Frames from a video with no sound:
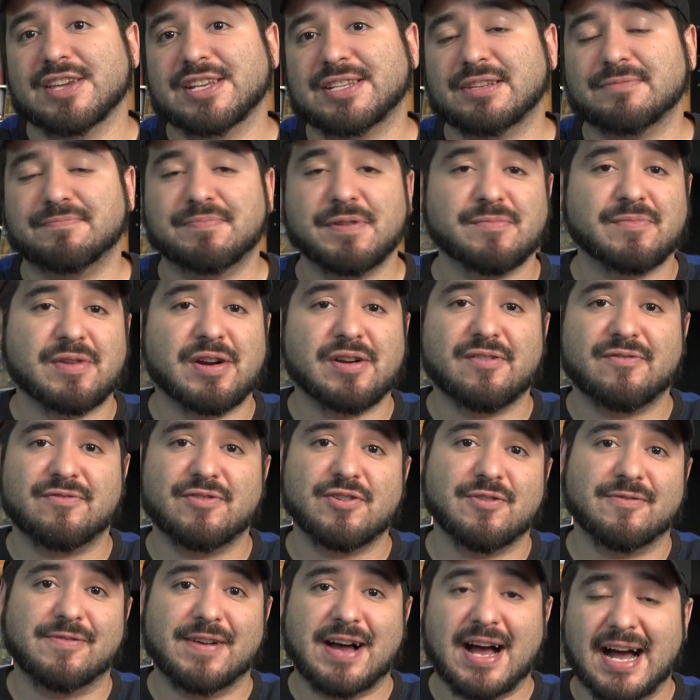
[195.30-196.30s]
This has been my
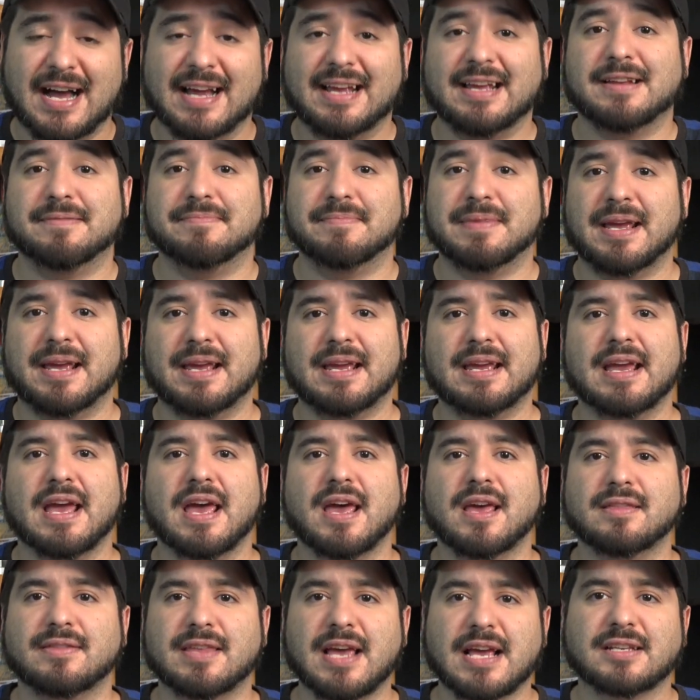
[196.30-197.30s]
review of I and Me.
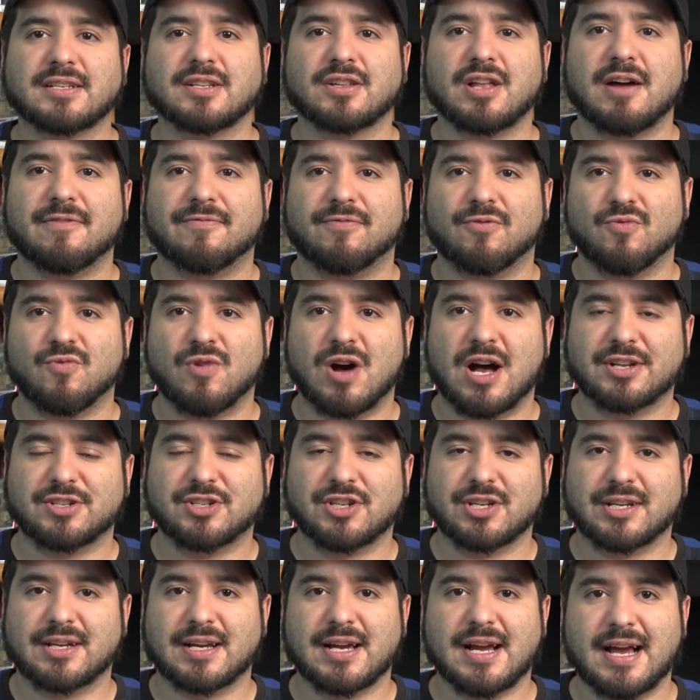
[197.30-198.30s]
Thanks a lot for
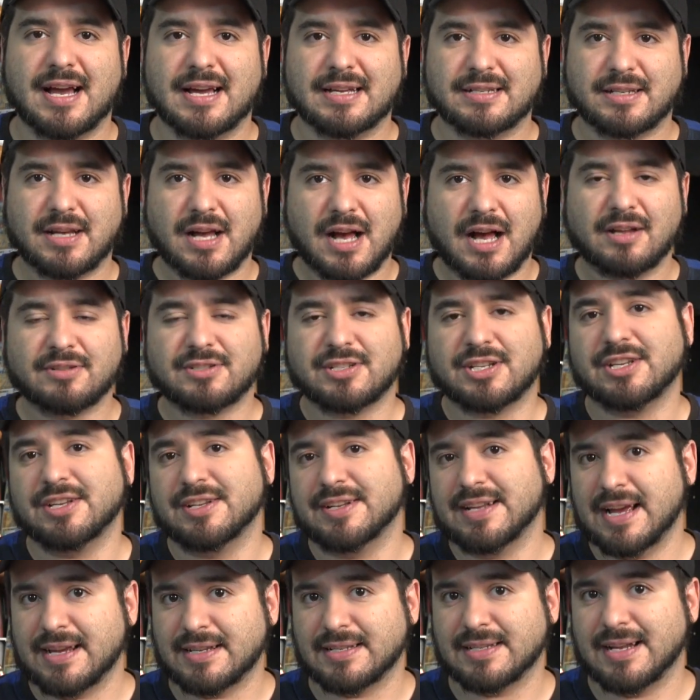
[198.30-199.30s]
watching, guys. I'll see you
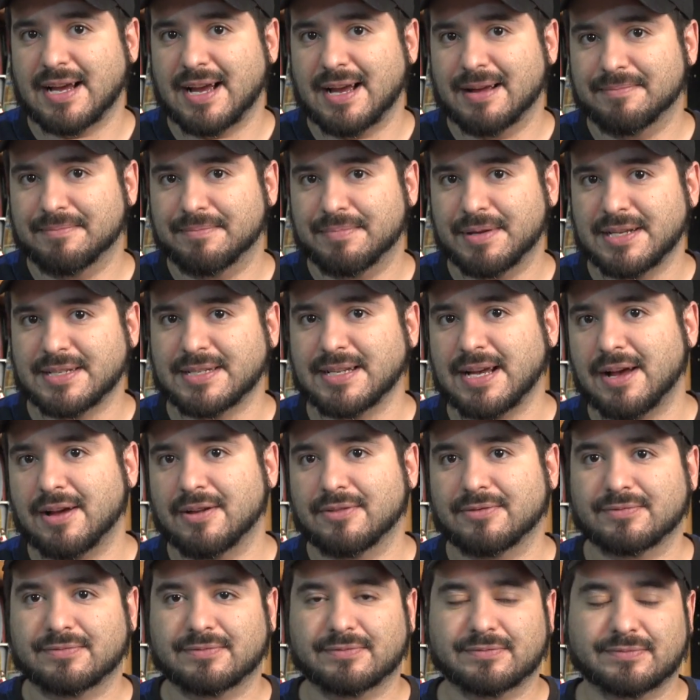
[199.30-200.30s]
next time. Peace out.